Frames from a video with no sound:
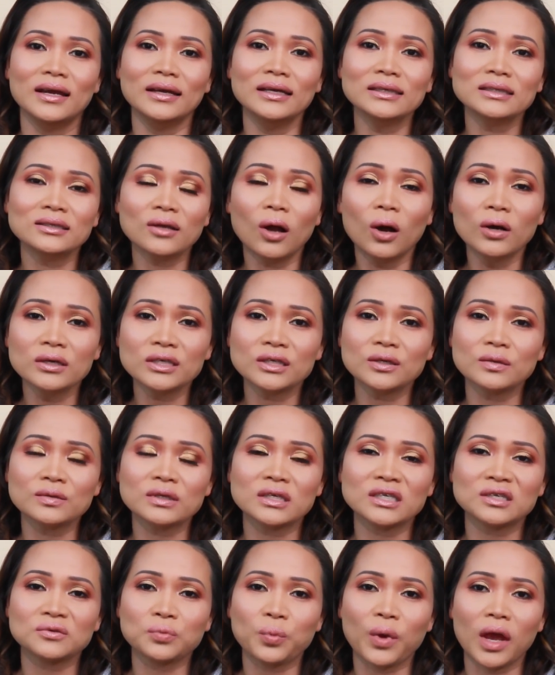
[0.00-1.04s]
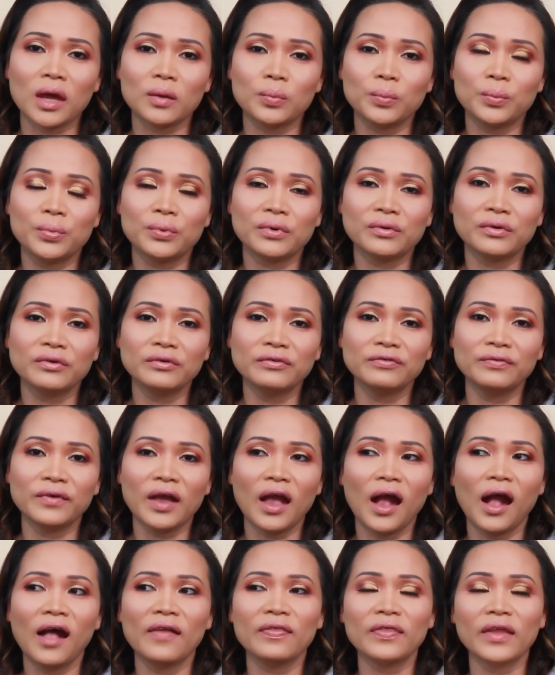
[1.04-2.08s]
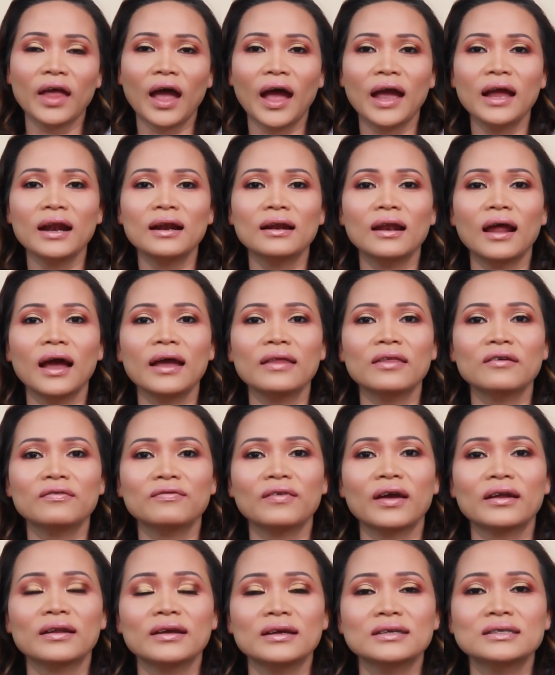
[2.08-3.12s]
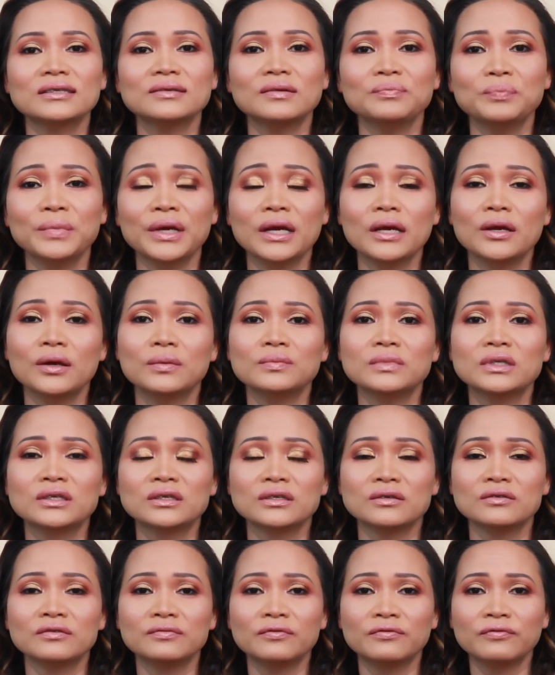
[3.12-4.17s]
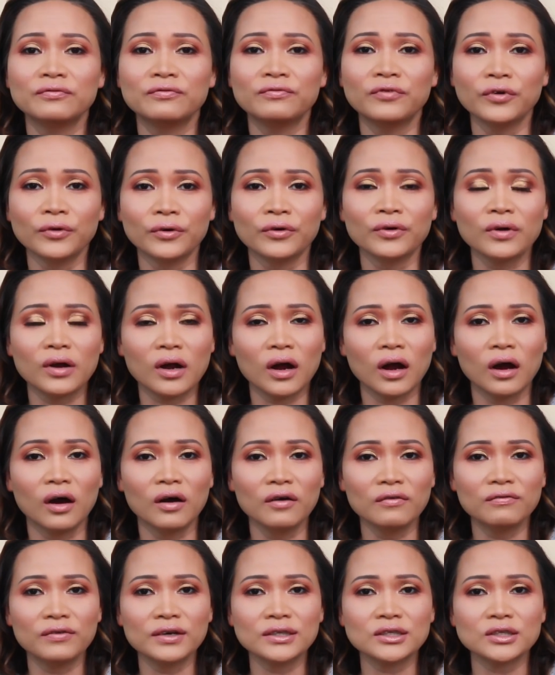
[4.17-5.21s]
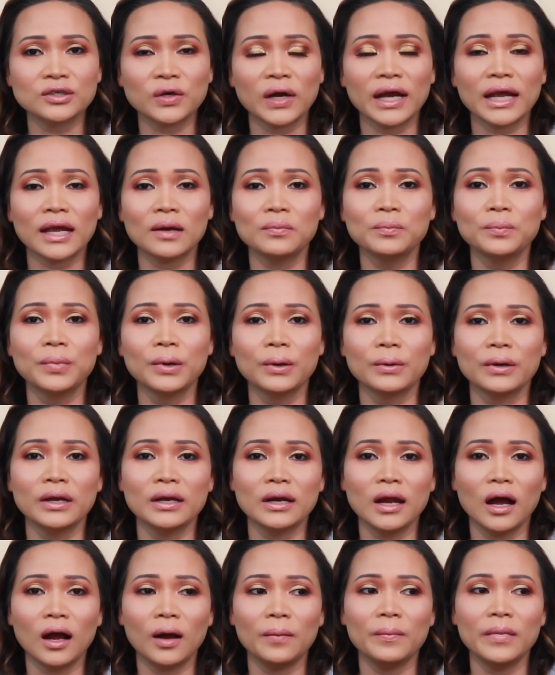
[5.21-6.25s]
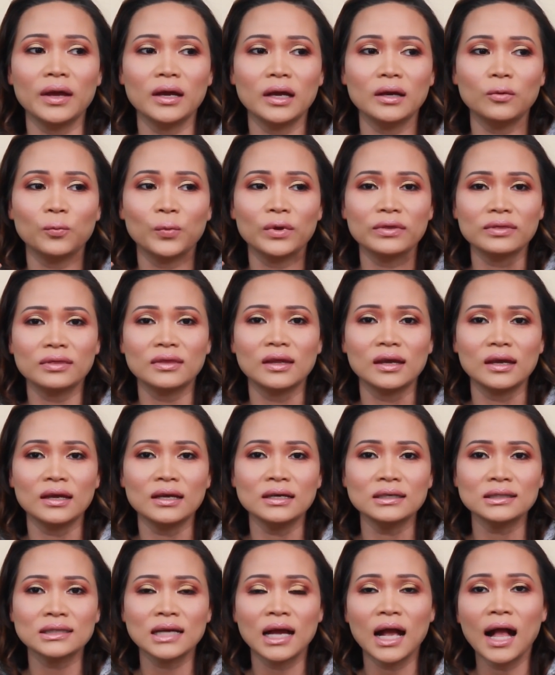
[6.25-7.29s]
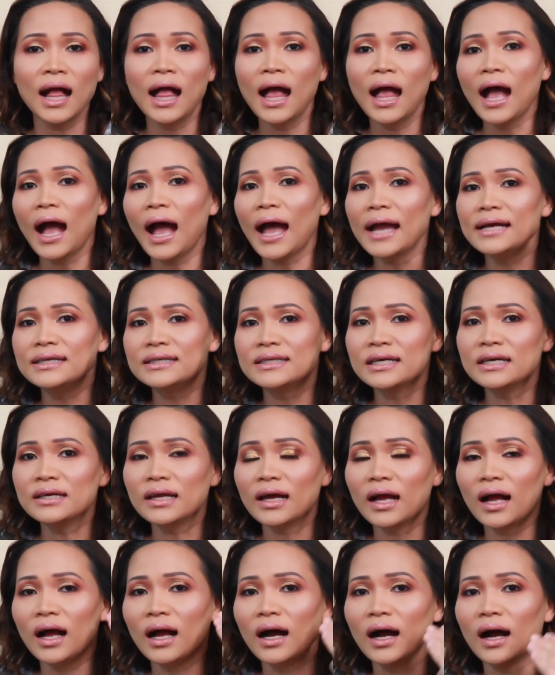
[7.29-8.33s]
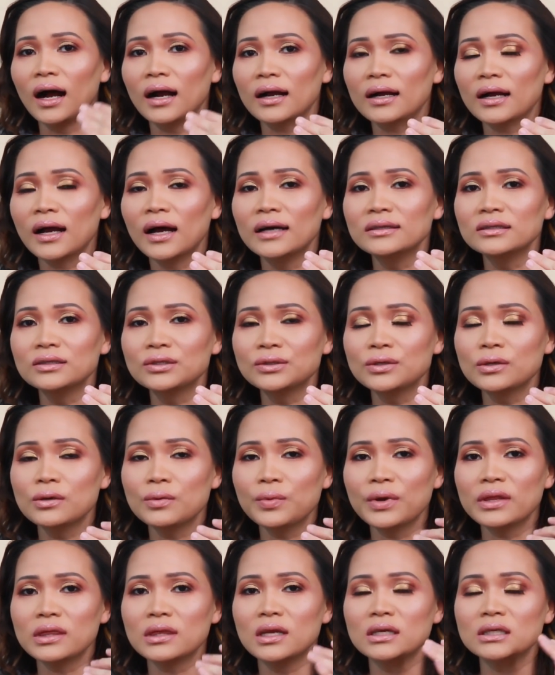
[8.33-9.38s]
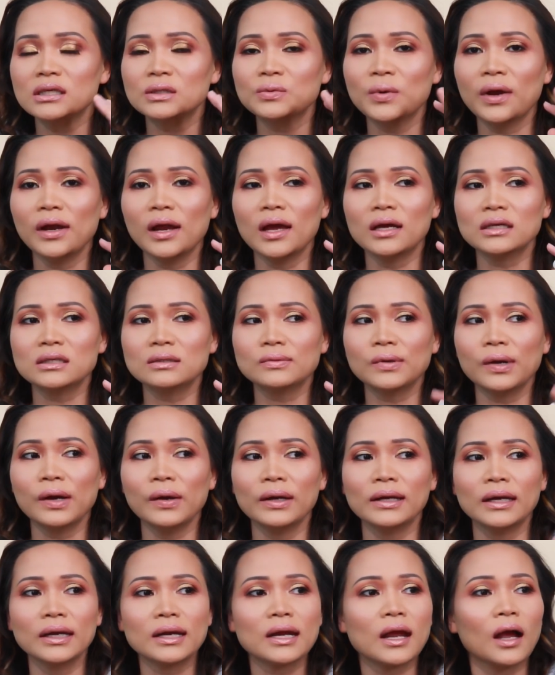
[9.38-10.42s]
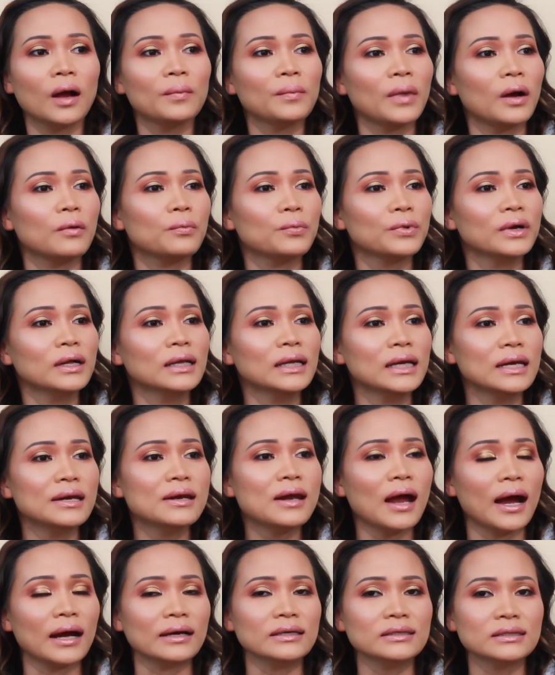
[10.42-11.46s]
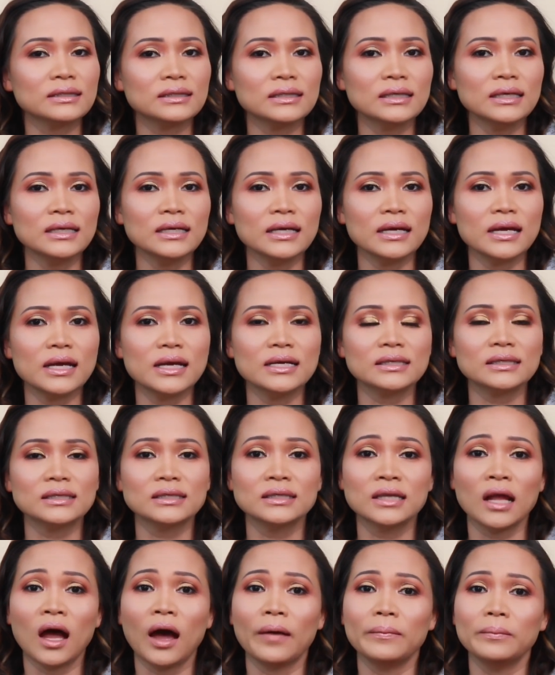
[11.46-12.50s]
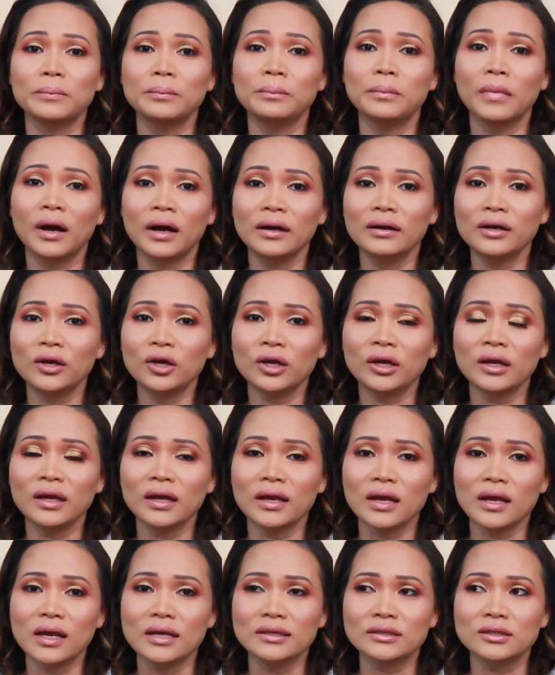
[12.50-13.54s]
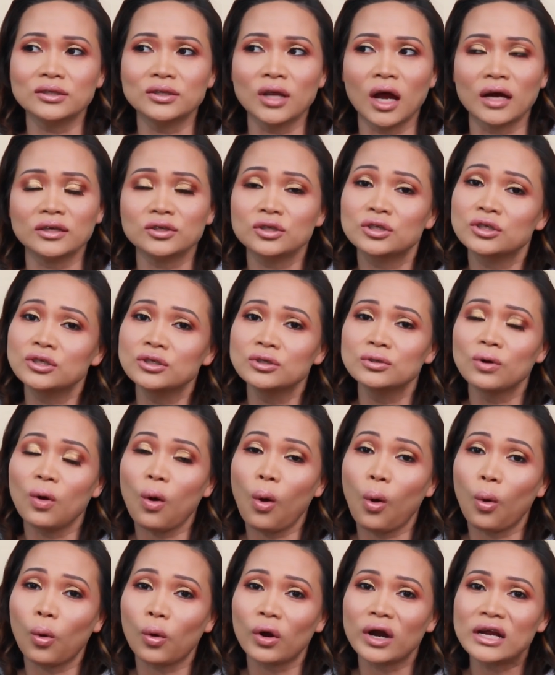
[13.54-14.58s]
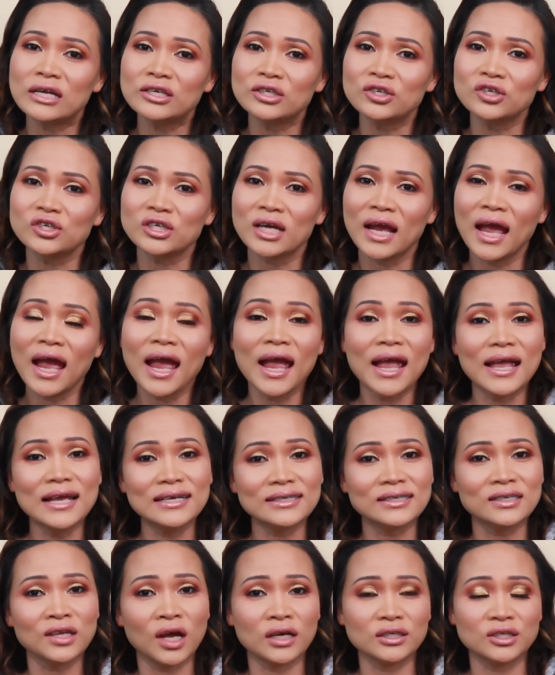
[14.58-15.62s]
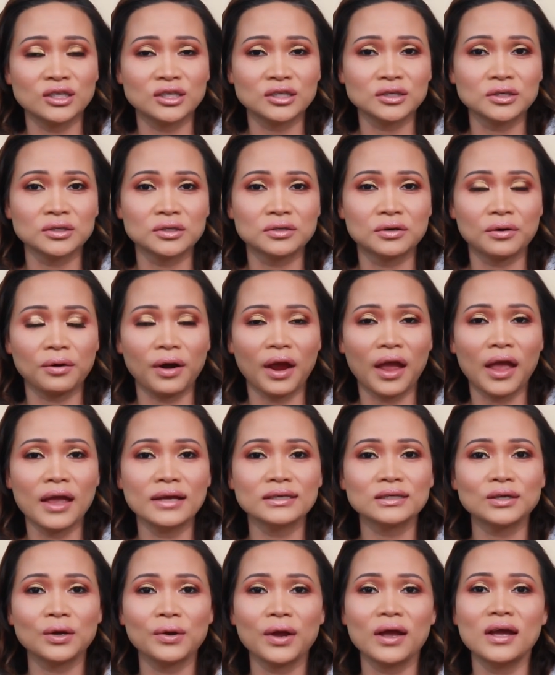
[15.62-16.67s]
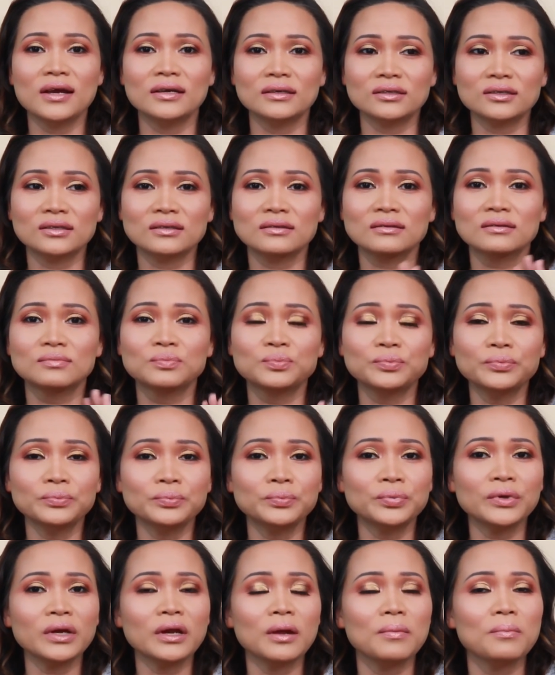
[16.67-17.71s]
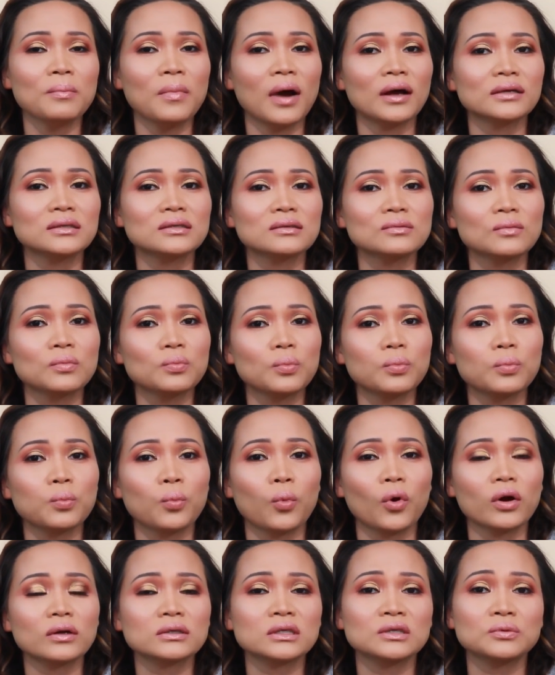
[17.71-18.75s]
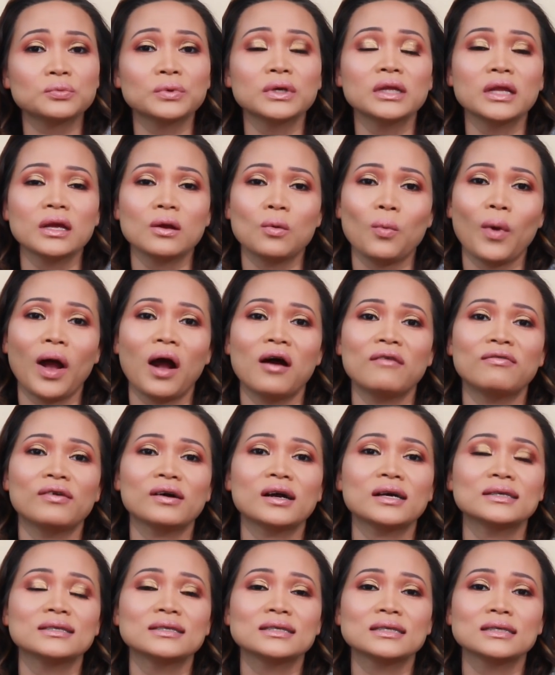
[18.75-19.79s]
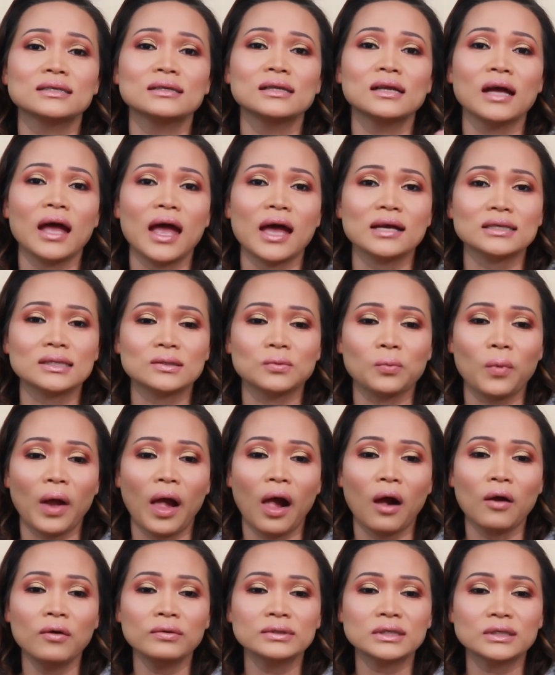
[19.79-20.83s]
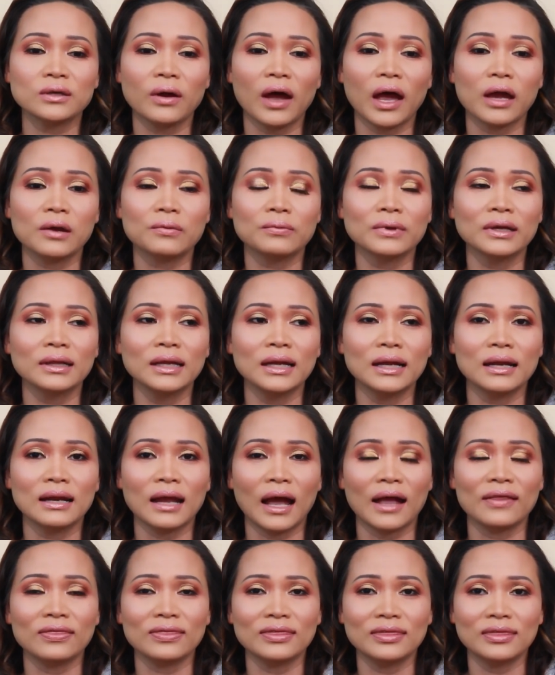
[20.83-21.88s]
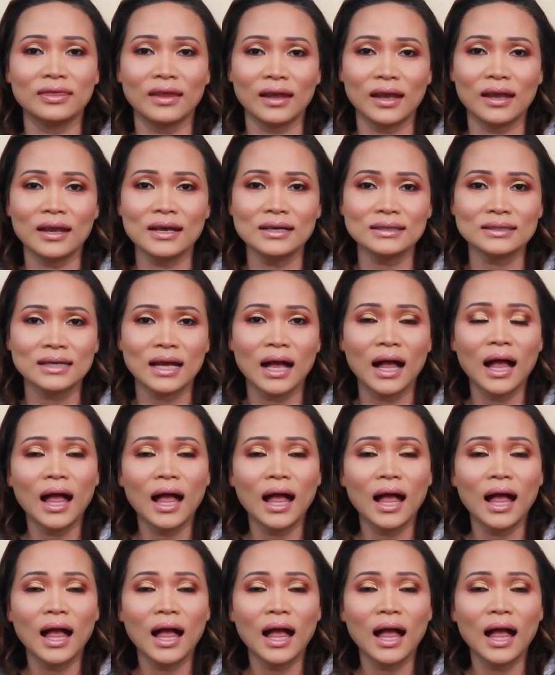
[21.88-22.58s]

It's also sweat proof, and I like the fact it's medium to full coverage, so I can build it up with these. I did a contour with this one as well, and it come out really nicely. It's not muddy, it's not too orange, it's not too gray, so it's pretty much works really well for concealer as well. So I really like these.